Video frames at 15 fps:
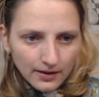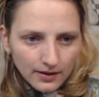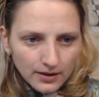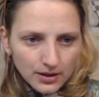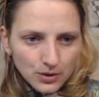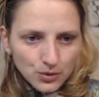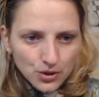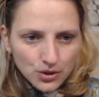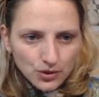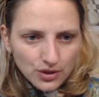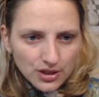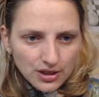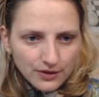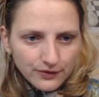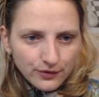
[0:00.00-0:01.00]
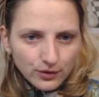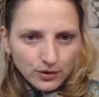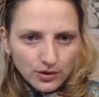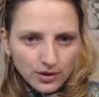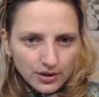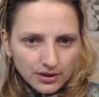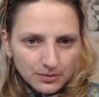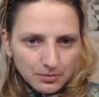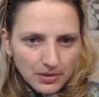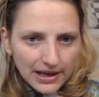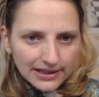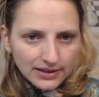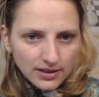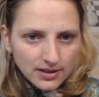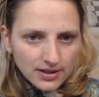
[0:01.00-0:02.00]
He was doing c4, the
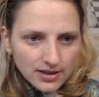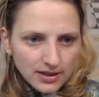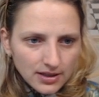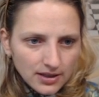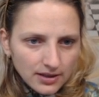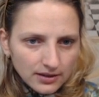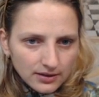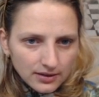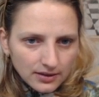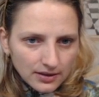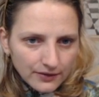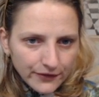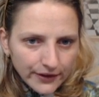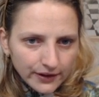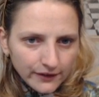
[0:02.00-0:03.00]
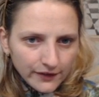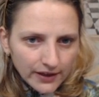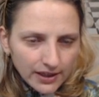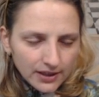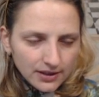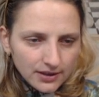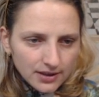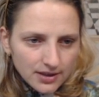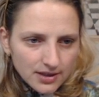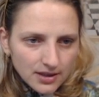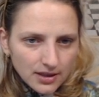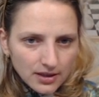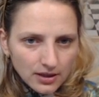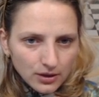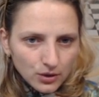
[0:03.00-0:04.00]
black didn't see that, Van de Wanne didn't see
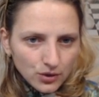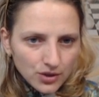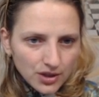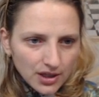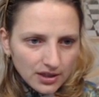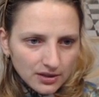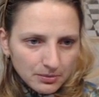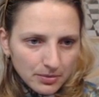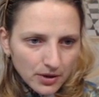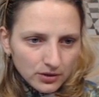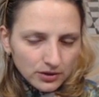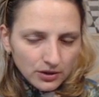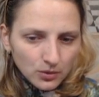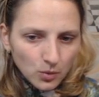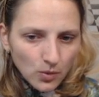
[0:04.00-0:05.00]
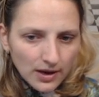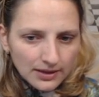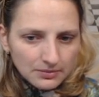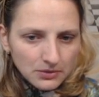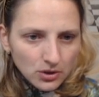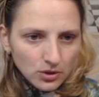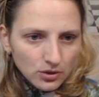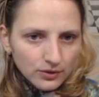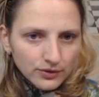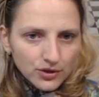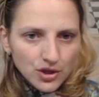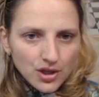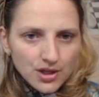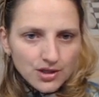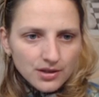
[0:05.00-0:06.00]
he could take the pawn in one move,
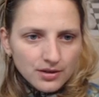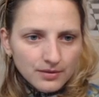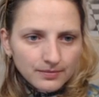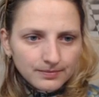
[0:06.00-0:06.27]
just.